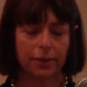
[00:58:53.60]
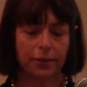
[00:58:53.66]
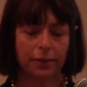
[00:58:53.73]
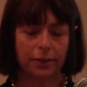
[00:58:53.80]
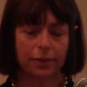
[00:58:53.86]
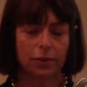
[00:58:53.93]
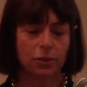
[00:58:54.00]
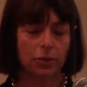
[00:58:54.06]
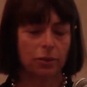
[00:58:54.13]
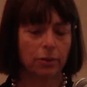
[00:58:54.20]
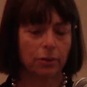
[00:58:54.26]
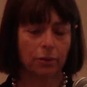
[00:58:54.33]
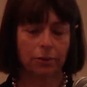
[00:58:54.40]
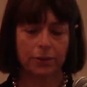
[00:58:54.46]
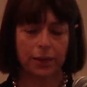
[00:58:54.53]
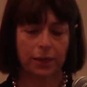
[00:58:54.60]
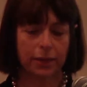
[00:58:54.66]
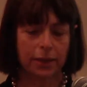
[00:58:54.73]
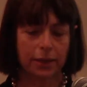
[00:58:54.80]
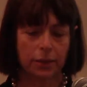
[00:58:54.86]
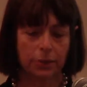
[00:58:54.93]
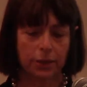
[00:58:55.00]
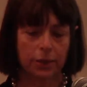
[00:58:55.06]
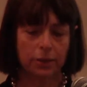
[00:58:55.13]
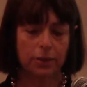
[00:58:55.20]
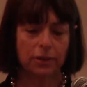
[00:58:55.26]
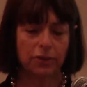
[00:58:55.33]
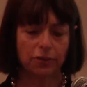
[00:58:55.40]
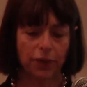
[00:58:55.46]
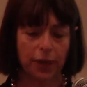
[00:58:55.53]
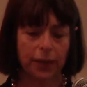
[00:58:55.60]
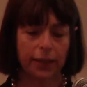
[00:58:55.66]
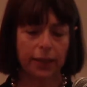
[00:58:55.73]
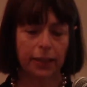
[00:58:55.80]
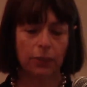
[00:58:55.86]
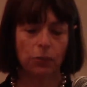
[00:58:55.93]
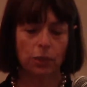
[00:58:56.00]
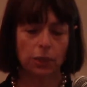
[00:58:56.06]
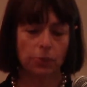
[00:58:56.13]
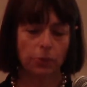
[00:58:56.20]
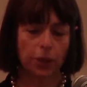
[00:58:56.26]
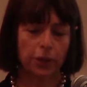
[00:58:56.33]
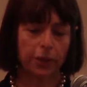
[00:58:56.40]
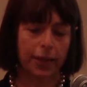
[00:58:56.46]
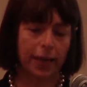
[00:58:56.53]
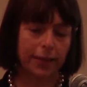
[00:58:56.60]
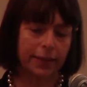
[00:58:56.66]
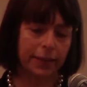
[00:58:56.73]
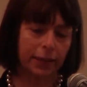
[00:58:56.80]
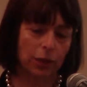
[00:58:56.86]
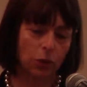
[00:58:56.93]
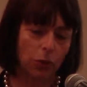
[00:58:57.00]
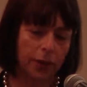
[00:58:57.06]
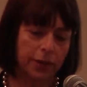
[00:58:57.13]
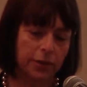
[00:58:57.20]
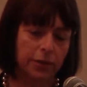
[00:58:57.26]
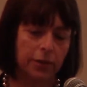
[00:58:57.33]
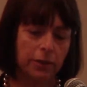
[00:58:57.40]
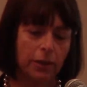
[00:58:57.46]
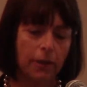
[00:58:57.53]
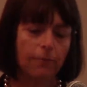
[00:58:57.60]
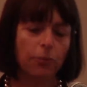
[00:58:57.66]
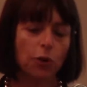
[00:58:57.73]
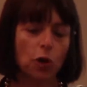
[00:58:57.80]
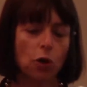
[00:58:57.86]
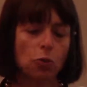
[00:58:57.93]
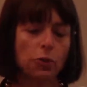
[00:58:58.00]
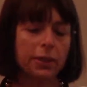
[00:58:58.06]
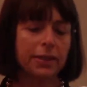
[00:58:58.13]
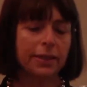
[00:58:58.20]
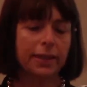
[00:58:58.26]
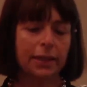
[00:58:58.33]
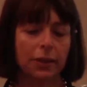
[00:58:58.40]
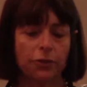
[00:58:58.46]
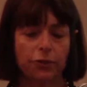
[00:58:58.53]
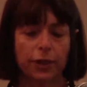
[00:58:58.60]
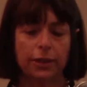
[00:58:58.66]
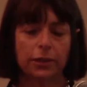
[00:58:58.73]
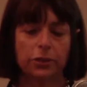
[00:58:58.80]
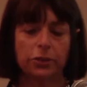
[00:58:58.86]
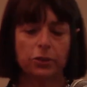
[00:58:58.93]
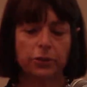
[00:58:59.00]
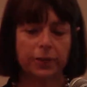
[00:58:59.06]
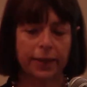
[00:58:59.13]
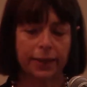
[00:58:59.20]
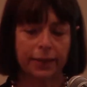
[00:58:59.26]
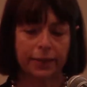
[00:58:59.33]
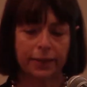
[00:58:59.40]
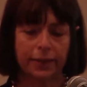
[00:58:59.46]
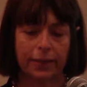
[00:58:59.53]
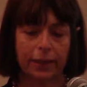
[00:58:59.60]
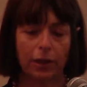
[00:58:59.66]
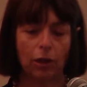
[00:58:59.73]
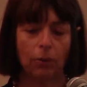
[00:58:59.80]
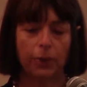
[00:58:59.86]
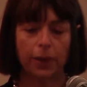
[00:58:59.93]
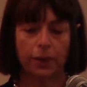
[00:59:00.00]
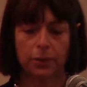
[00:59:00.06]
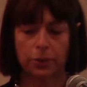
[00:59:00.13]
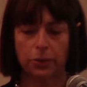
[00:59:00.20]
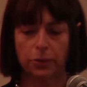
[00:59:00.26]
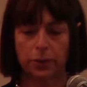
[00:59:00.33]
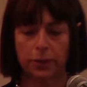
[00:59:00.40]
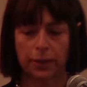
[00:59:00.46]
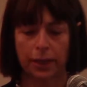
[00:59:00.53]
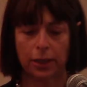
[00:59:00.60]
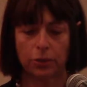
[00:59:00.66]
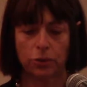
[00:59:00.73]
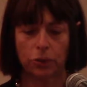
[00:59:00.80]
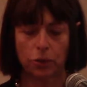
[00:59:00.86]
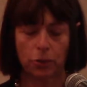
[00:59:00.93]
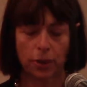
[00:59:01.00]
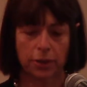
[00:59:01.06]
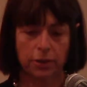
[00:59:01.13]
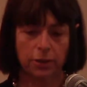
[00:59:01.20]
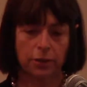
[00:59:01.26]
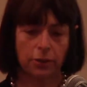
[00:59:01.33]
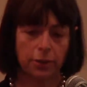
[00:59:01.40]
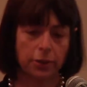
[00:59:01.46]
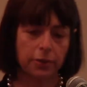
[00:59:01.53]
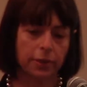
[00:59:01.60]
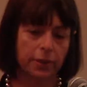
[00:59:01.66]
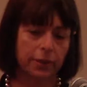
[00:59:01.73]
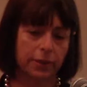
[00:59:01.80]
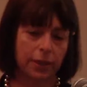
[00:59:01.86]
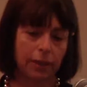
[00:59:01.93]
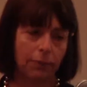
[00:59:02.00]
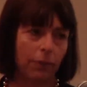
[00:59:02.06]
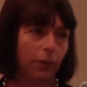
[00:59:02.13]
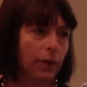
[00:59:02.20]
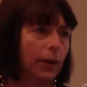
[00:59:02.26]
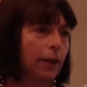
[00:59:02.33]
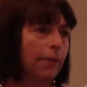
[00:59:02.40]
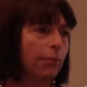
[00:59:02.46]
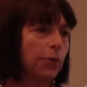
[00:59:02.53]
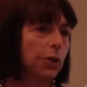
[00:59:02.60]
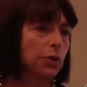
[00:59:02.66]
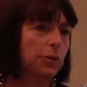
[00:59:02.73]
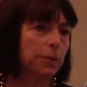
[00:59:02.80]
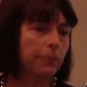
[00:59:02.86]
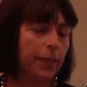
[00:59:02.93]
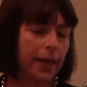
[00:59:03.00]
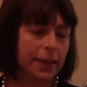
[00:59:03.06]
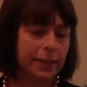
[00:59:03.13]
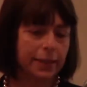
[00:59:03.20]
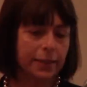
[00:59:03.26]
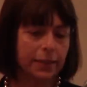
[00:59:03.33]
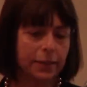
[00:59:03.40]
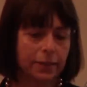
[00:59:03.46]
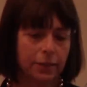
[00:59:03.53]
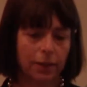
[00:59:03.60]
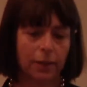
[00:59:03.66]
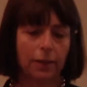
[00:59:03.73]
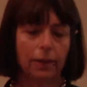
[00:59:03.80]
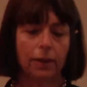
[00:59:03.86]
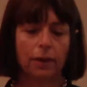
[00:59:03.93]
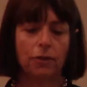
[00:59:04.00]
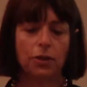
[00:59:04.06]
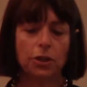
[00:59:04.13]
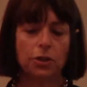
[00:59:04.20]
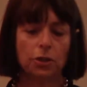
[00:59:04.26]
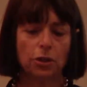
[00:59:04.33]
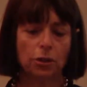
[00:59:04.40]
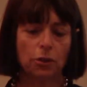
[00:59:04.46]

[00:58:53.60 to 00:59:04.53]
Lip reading: these are little techniques we use, defining keywords prior to asking a question, or restating phrases or sentences that help students answer the question. So here's an example. Here's the passage. We